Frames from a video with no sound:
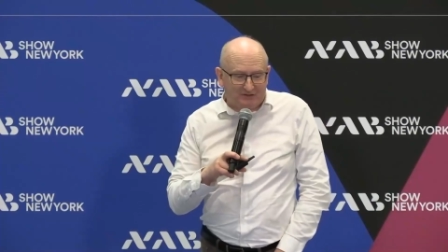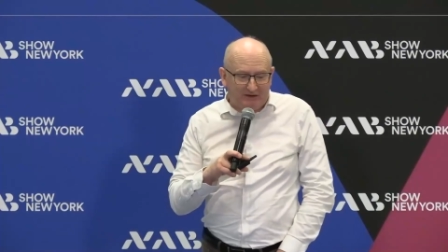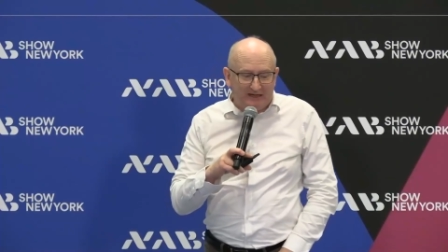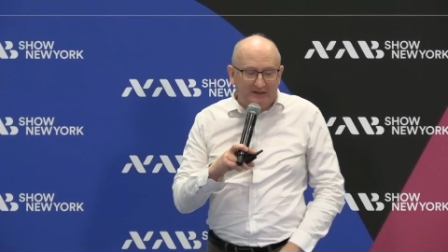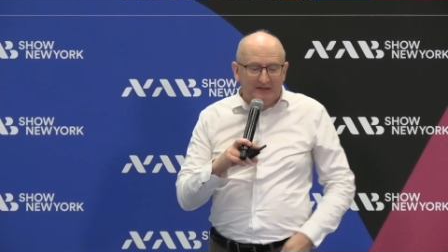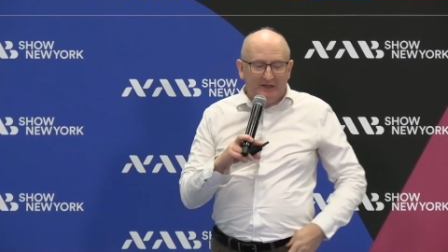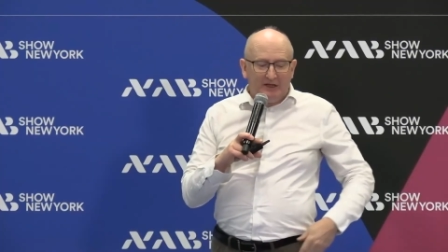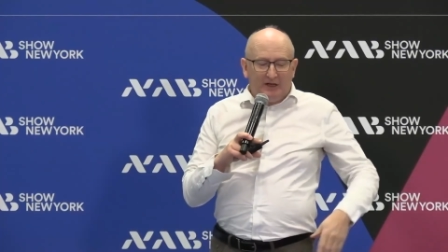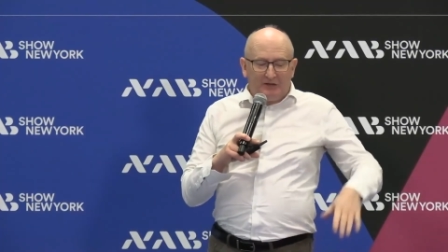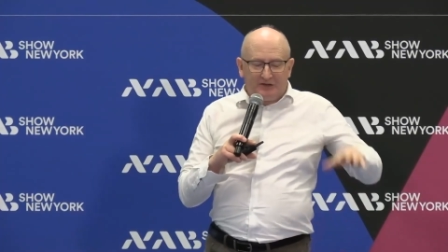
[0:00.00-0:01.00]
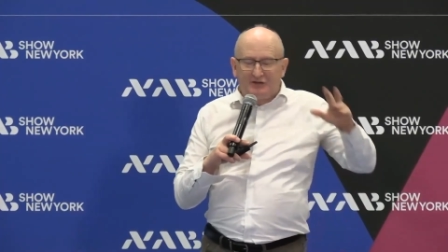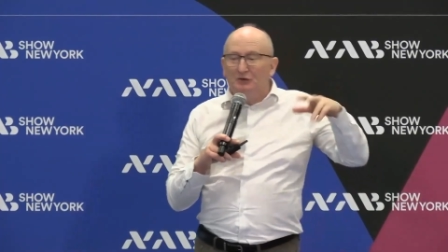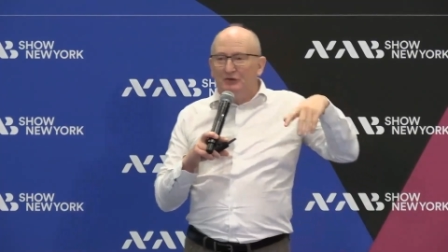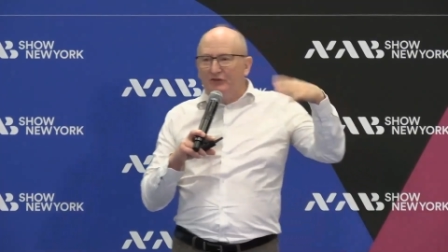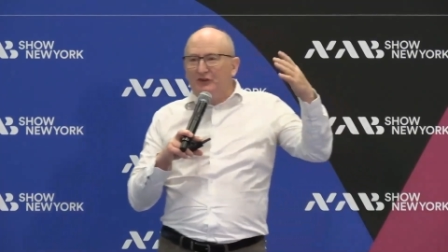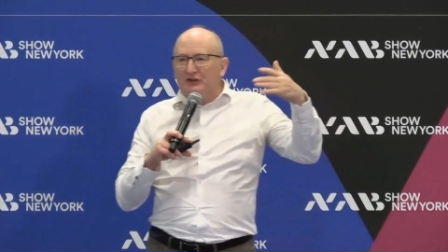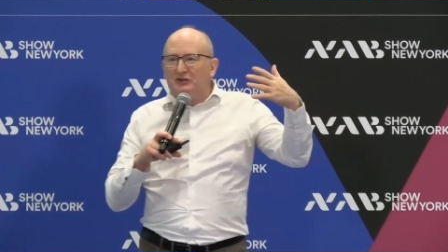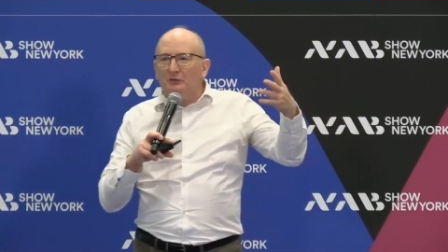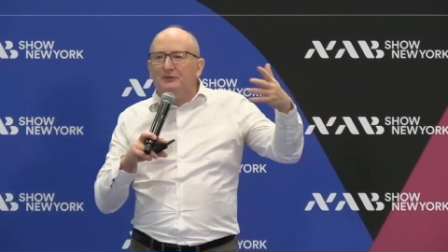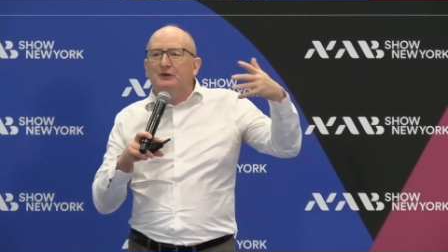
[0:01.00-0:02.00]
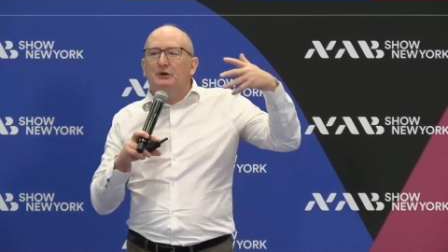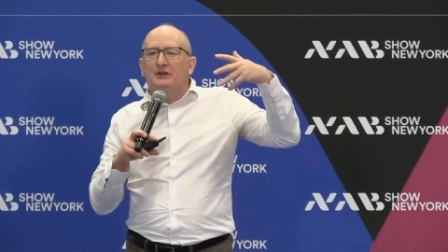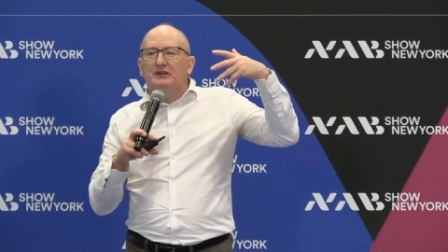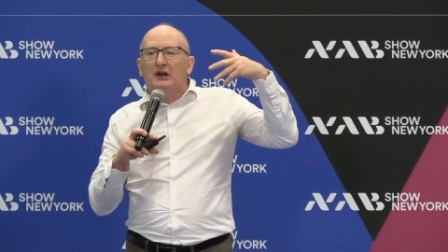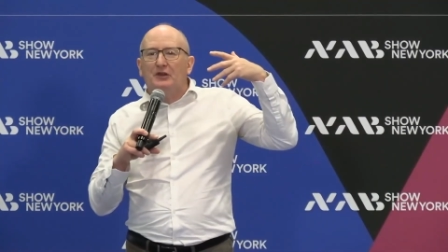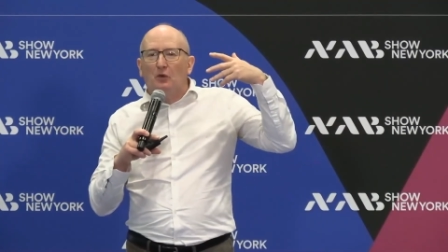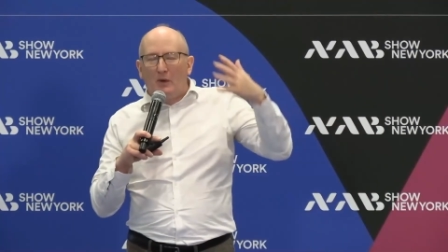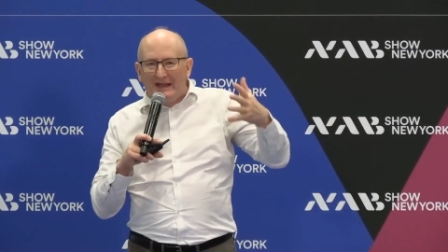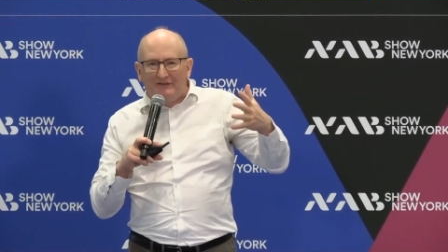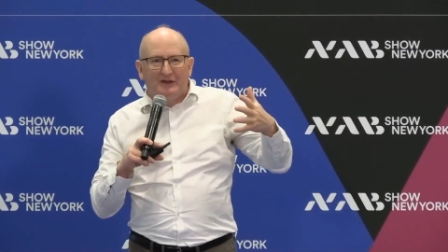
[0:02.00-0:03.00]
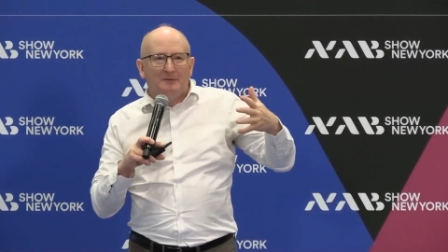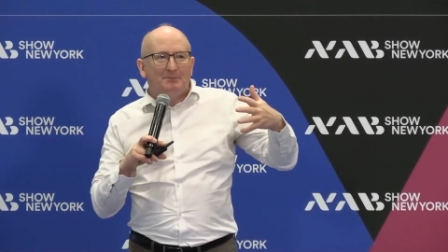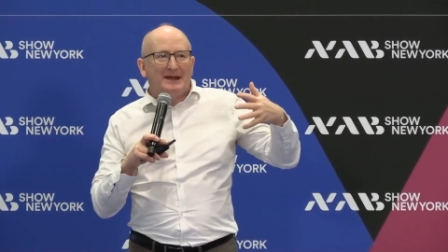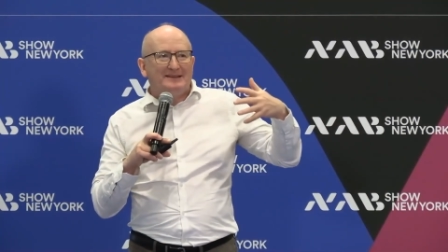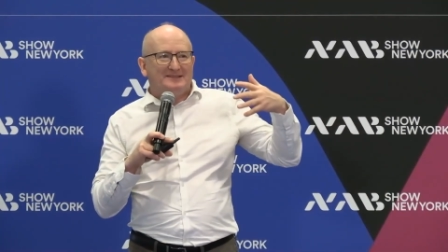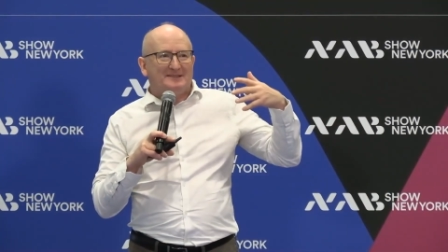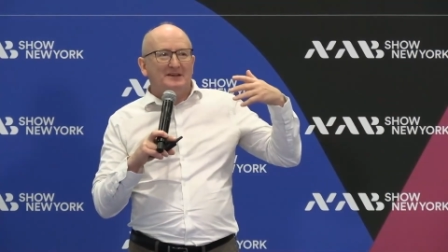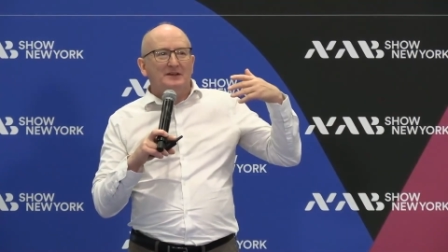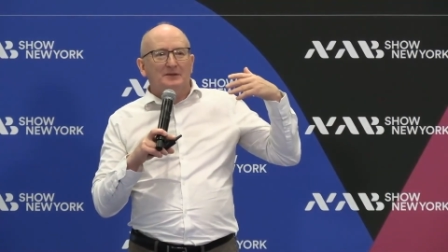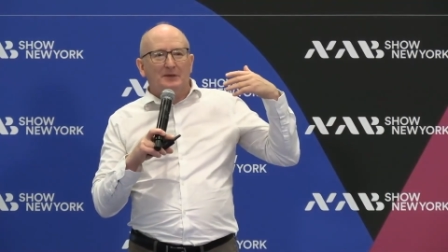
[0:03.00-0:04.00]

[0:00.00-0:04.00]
screen. The top 2 are the wavelet-based